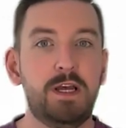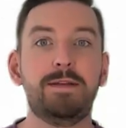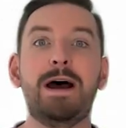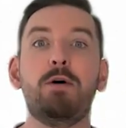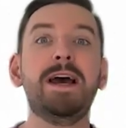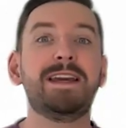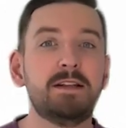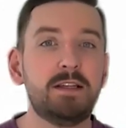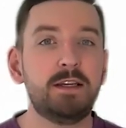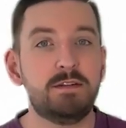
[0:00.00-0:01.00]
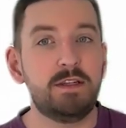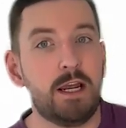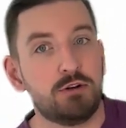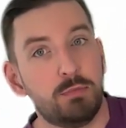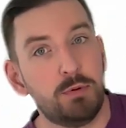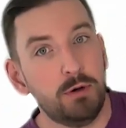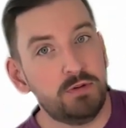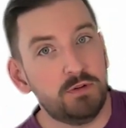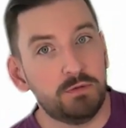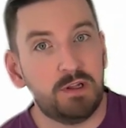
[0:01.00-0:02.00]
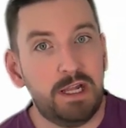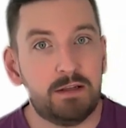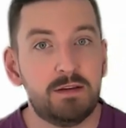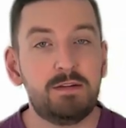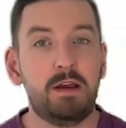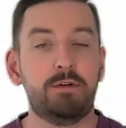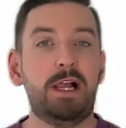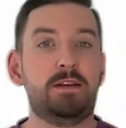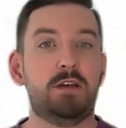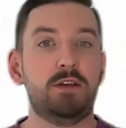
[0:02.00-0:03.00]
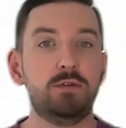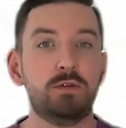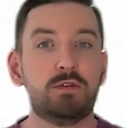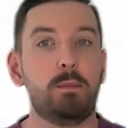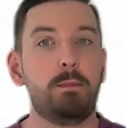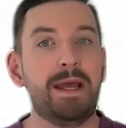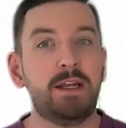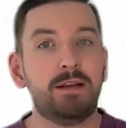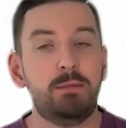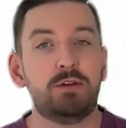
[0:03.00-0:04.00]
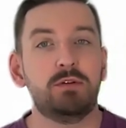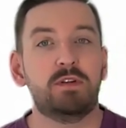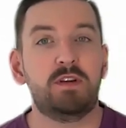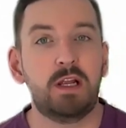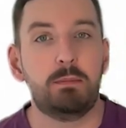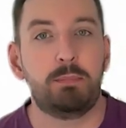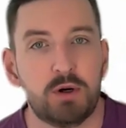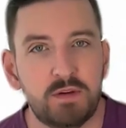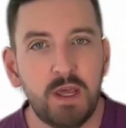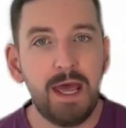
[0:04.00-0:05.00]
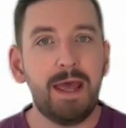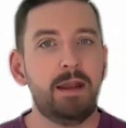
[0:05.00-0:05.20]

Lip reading: Now, kitting is the actual process of selecting several SKUs, combining them into a single box,